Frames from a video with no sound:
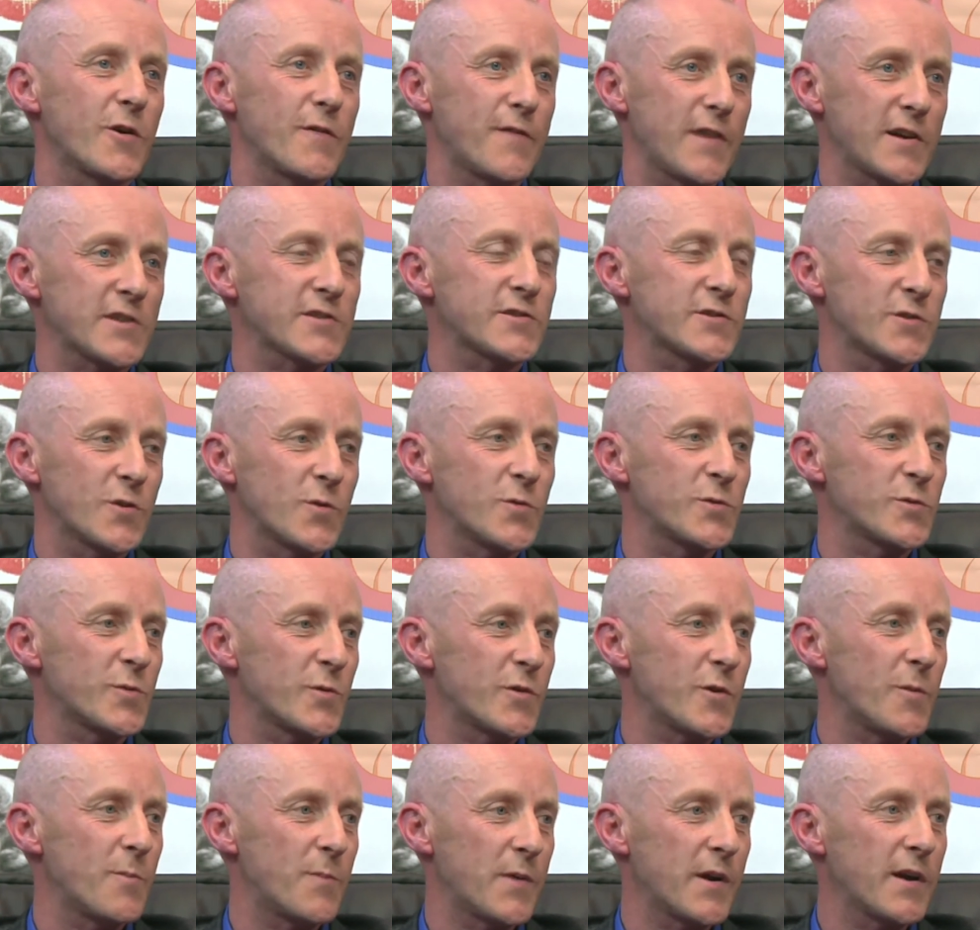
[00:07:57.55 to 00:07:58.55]
fashion shows
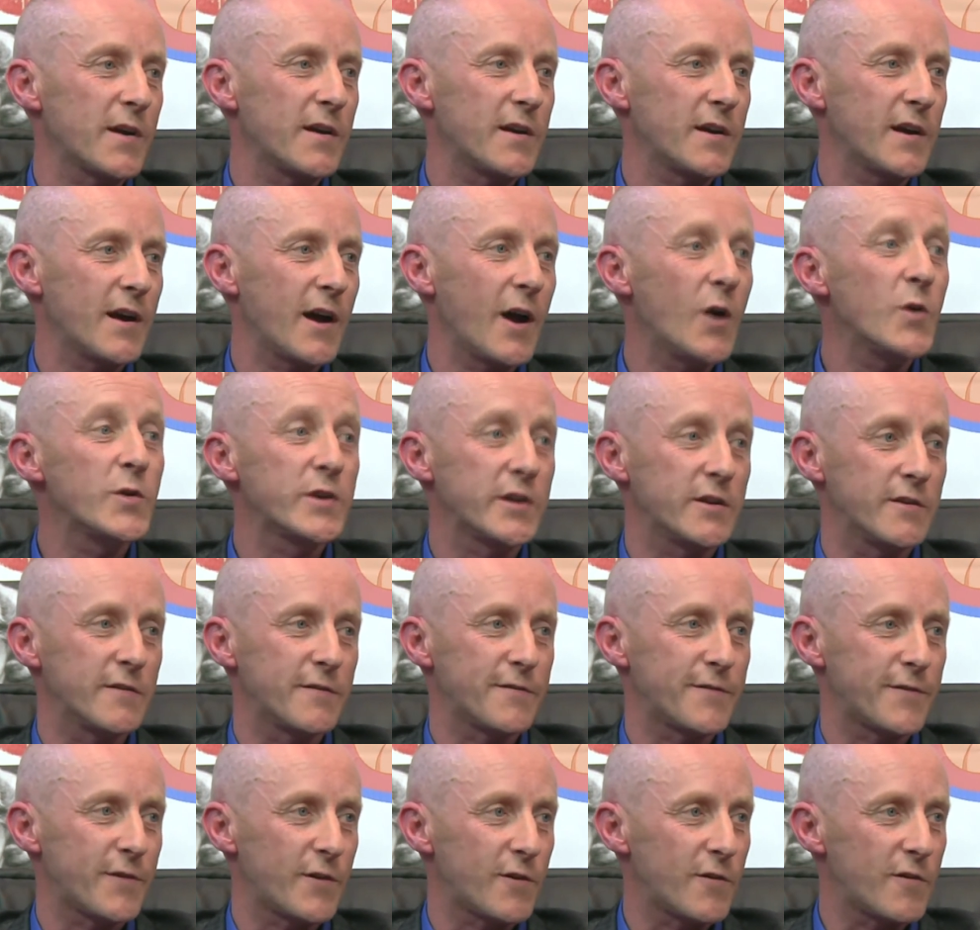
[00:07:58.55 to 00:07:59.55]
were a big outing
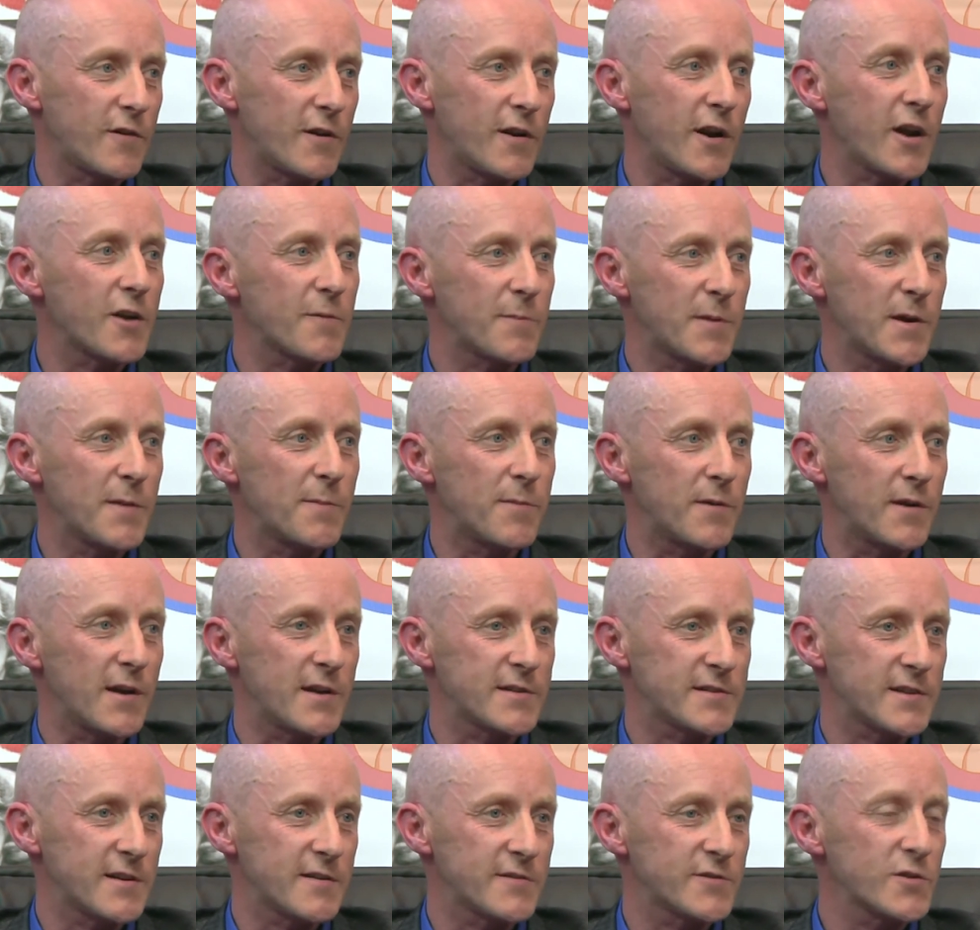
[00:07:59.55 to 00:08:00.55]
for a lot of people
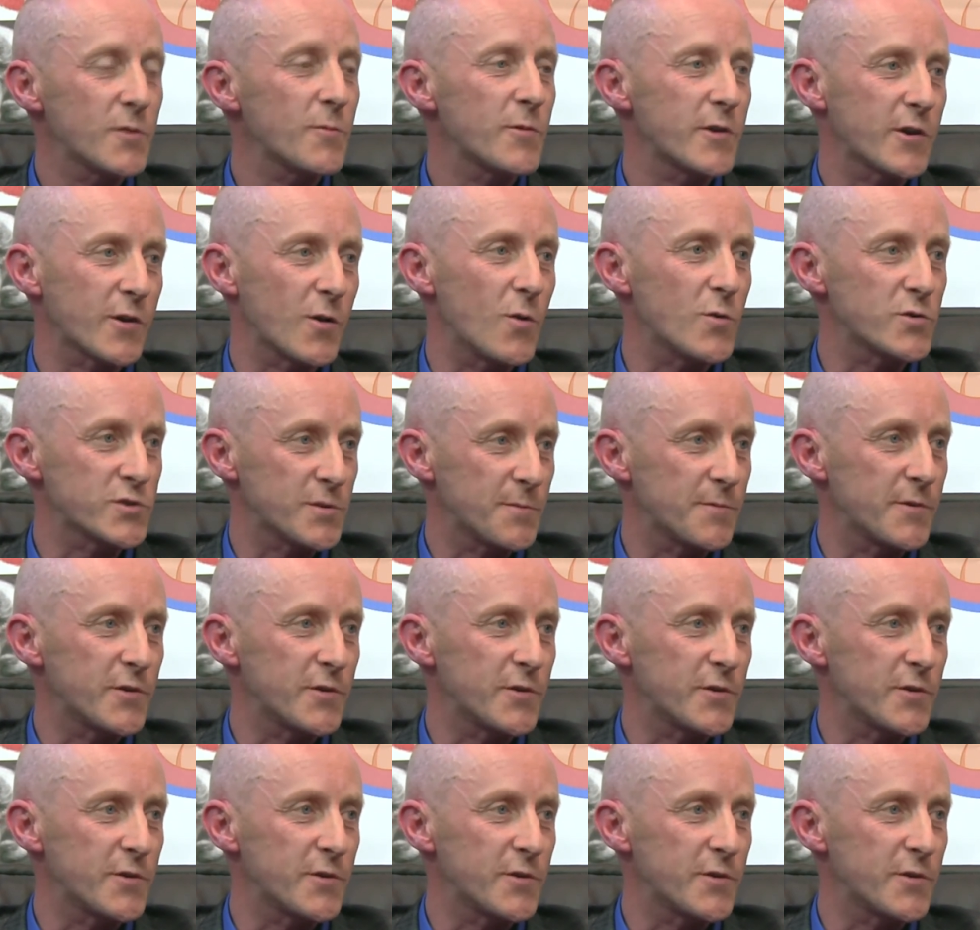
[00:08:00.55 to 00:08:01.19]
as somewhere to go, something to